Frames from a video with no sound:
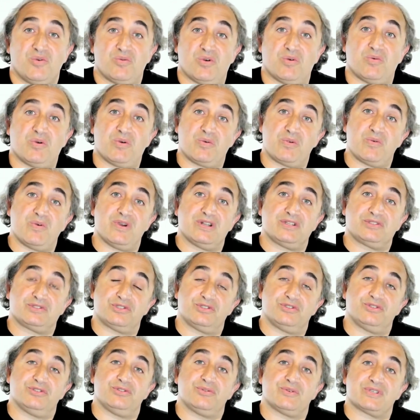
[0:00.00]
Well, what we wanted
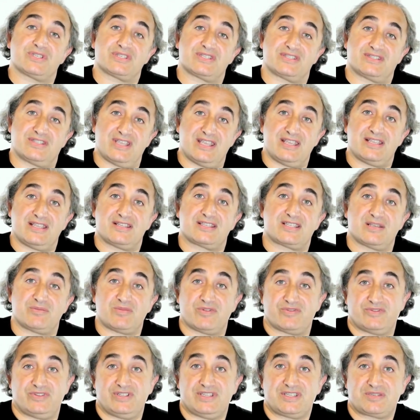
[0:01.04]
to do was take
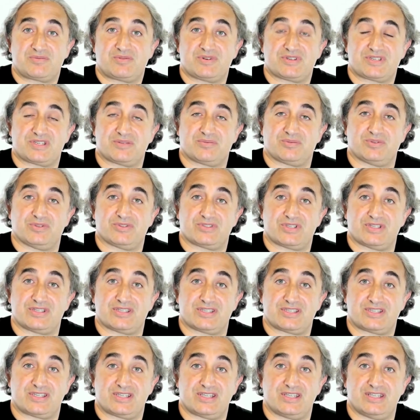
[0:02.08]
some of these principles and
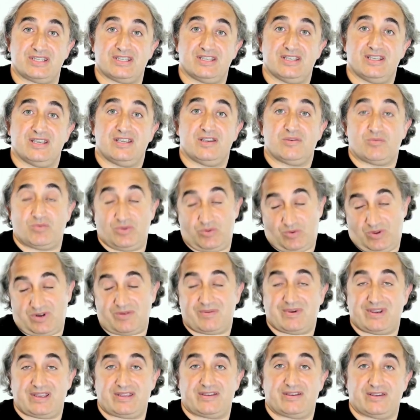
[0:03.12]
see with one
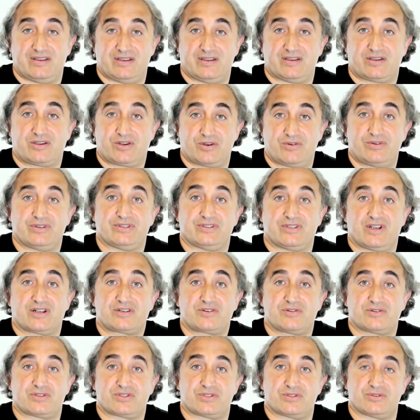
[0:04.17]
of my current
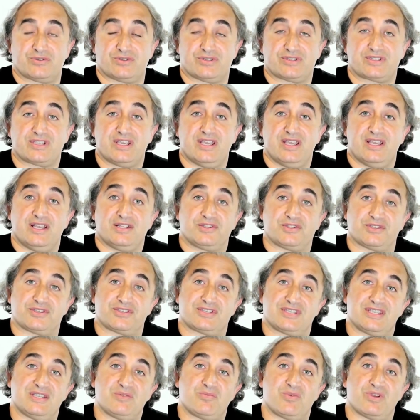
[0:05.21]
doctoral students to
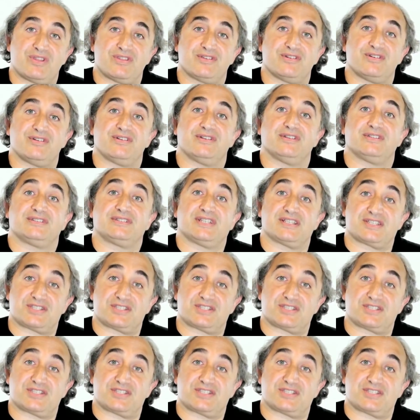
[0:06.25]
see whether